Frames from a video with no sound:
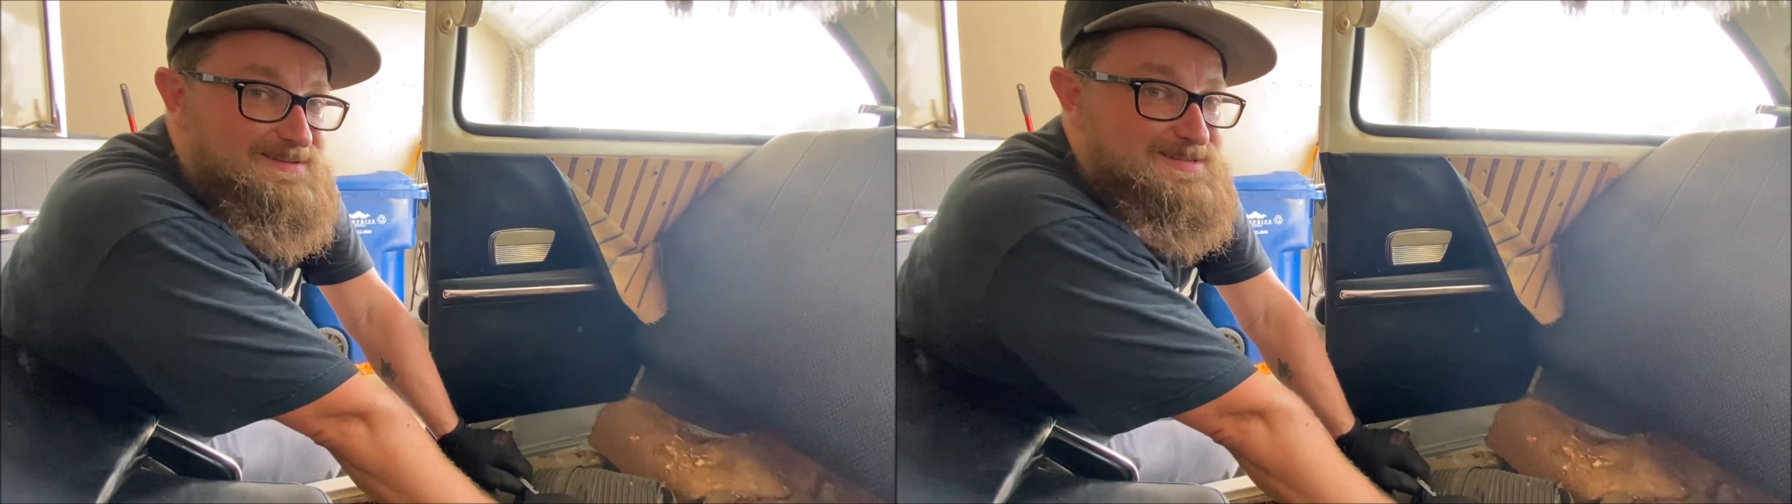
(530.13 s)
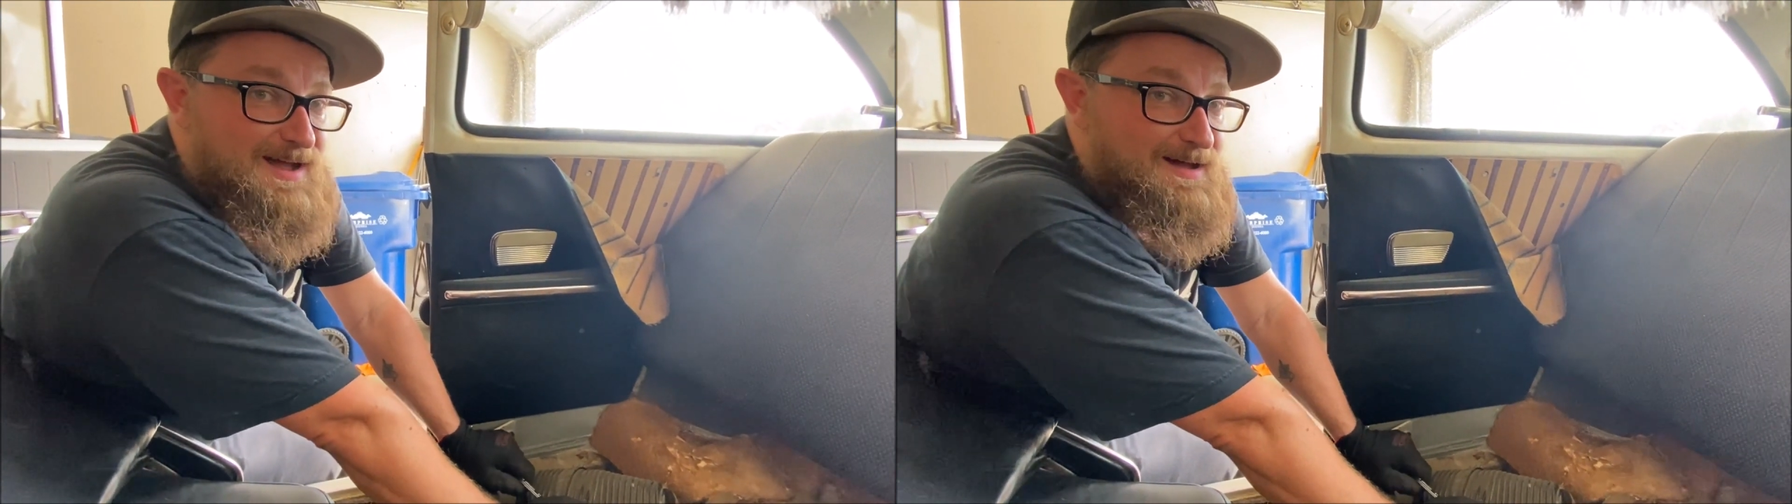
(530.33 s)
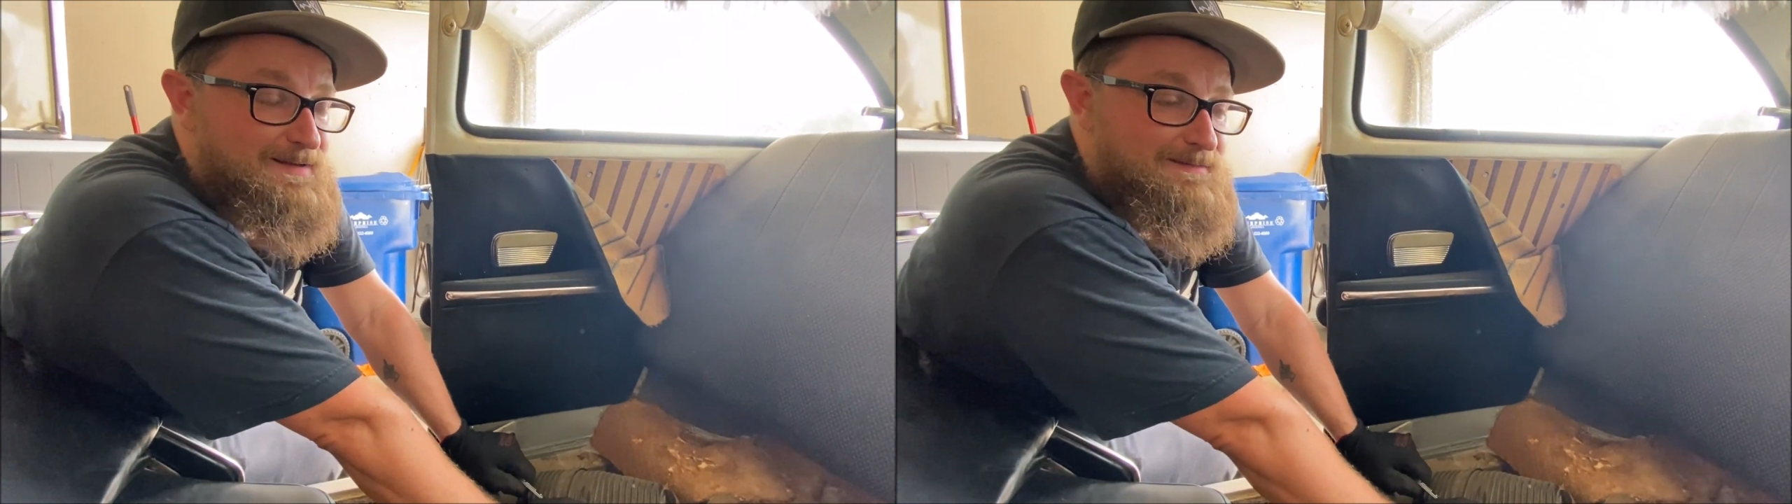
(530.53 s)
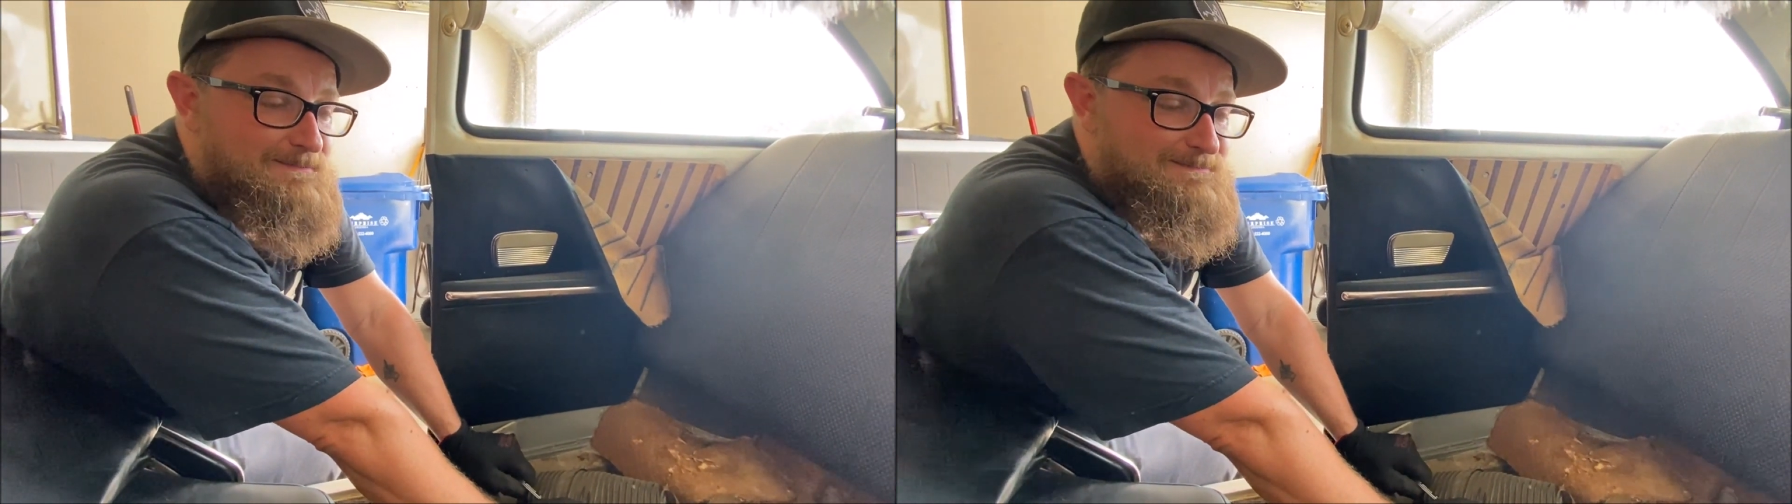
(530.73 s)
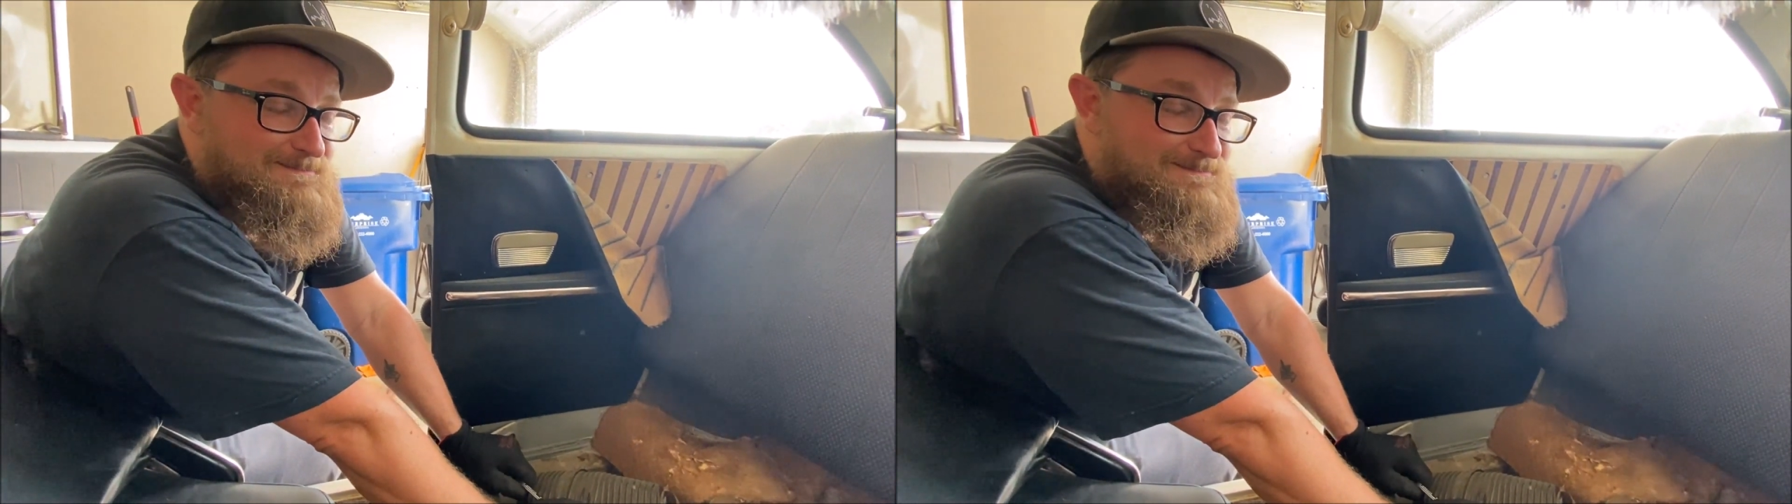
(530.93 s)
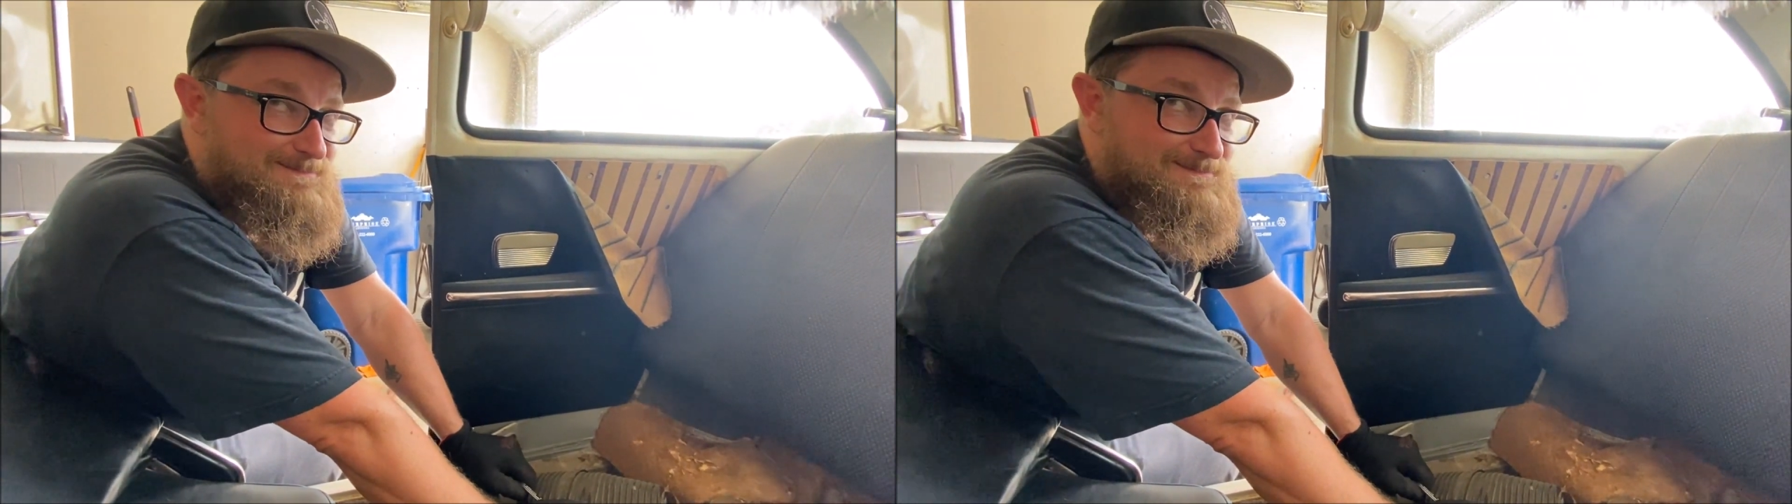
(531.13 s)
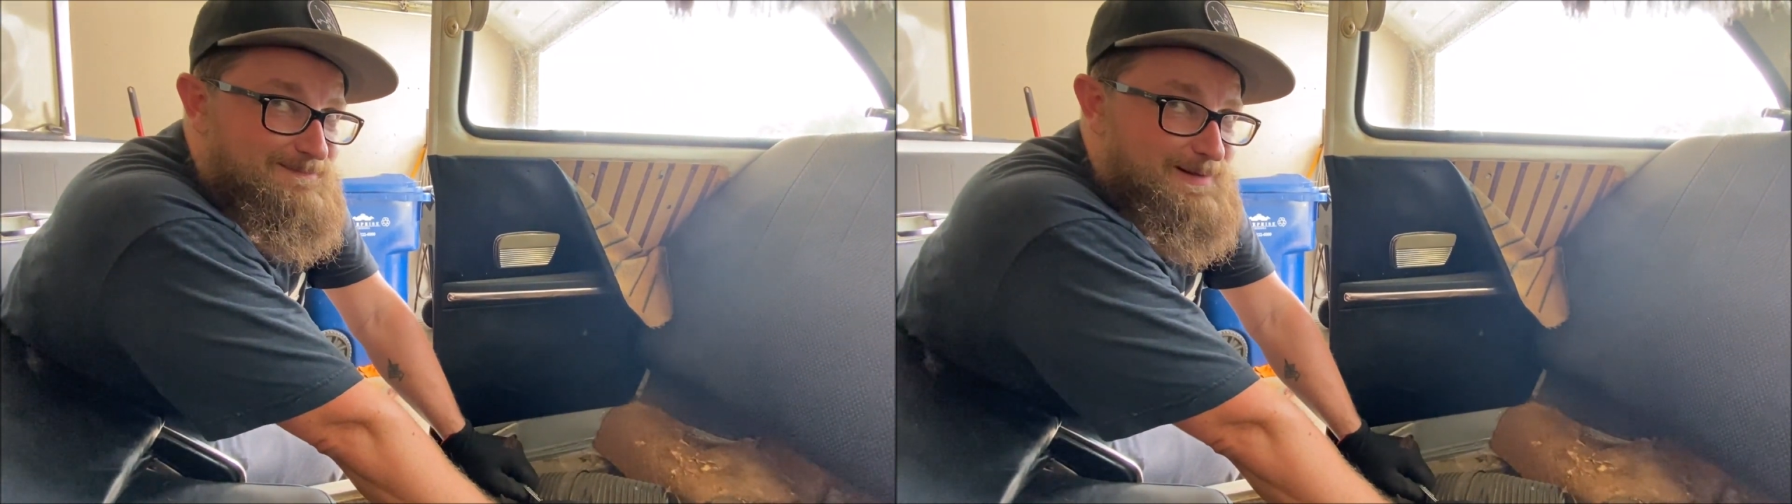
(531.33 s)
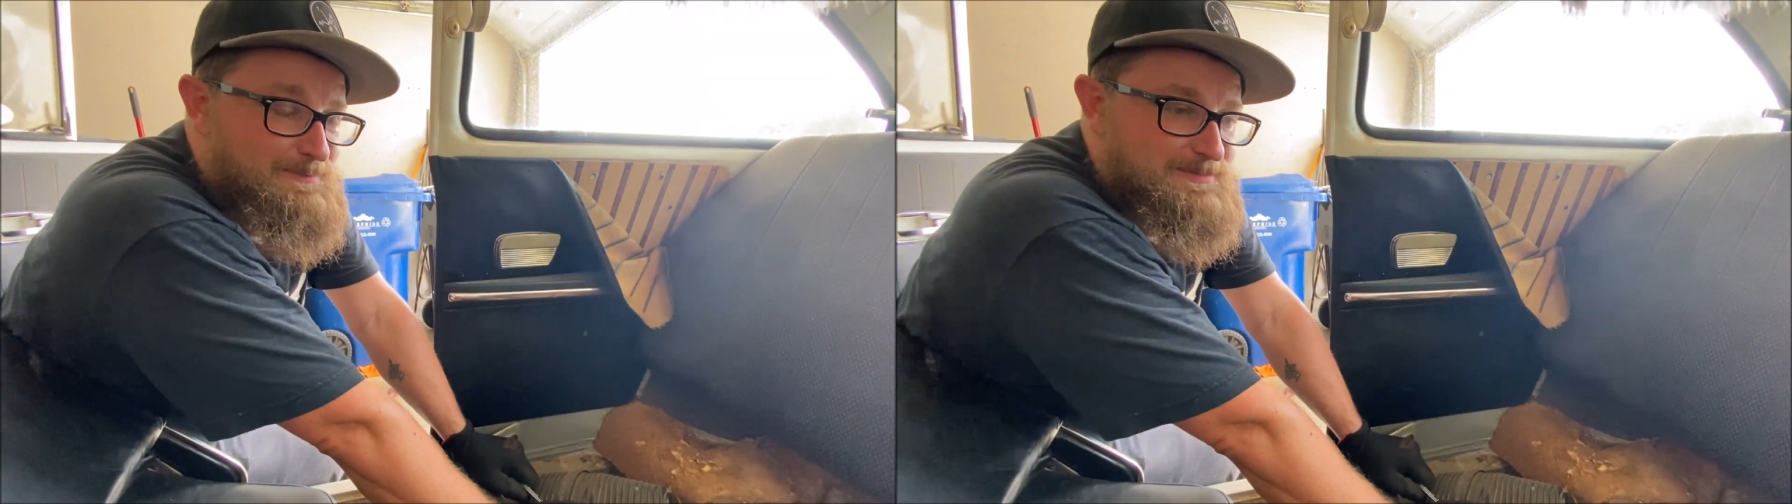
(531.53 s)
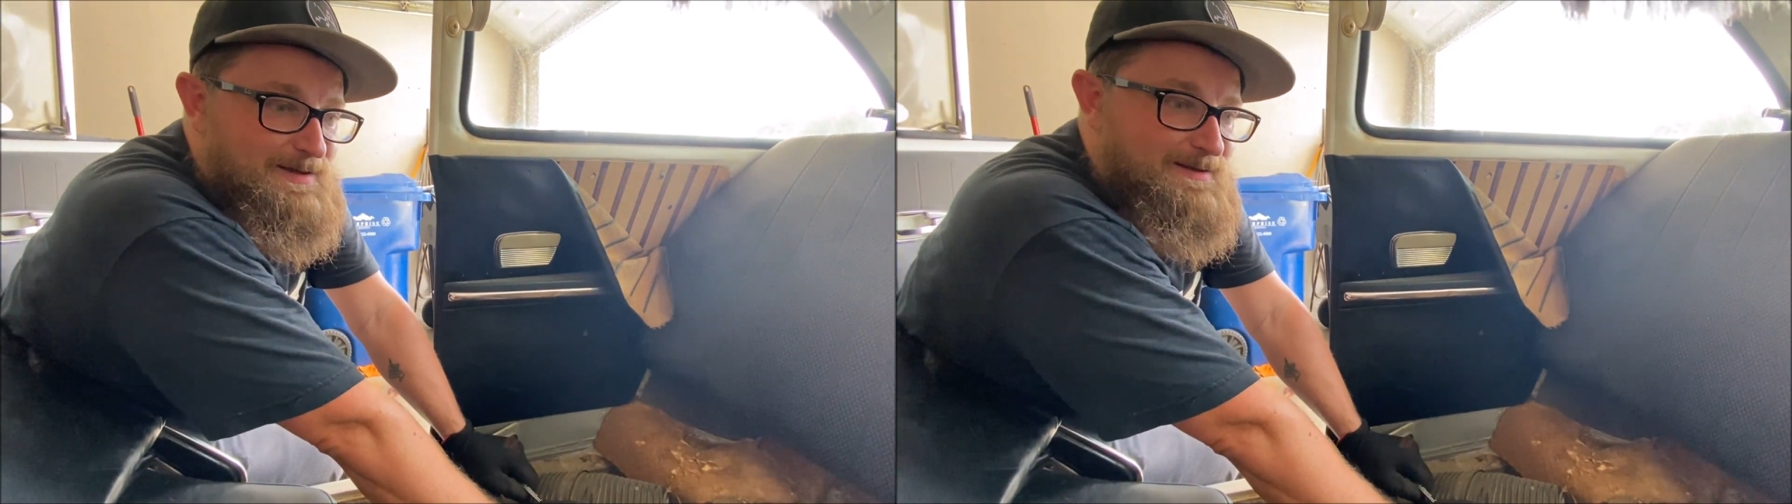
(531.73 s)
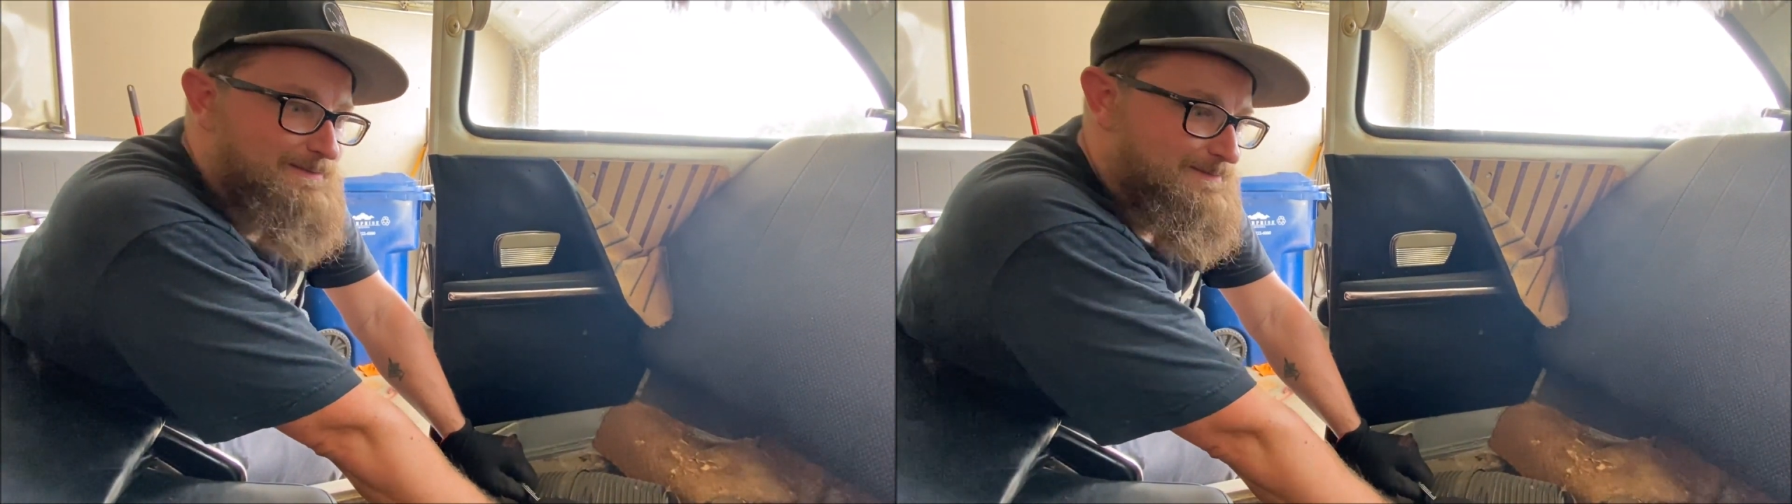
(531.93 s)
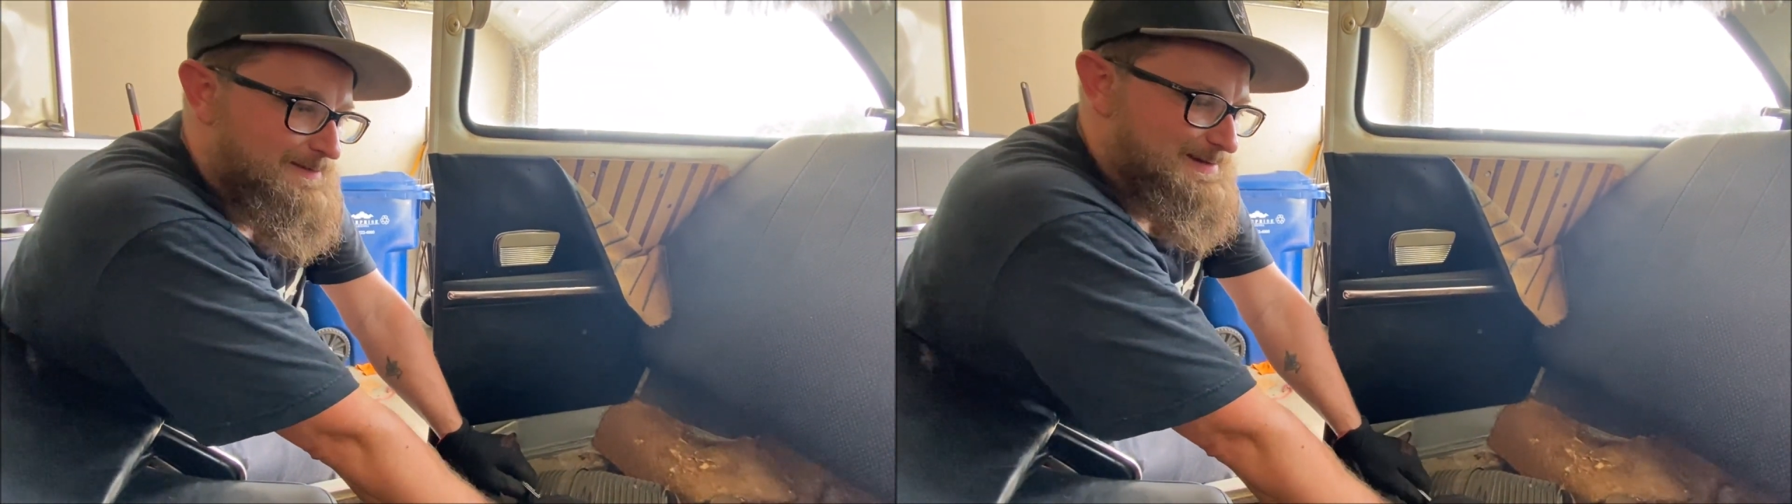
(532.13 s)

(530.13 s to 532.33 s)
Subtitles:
It's hot. I'm done.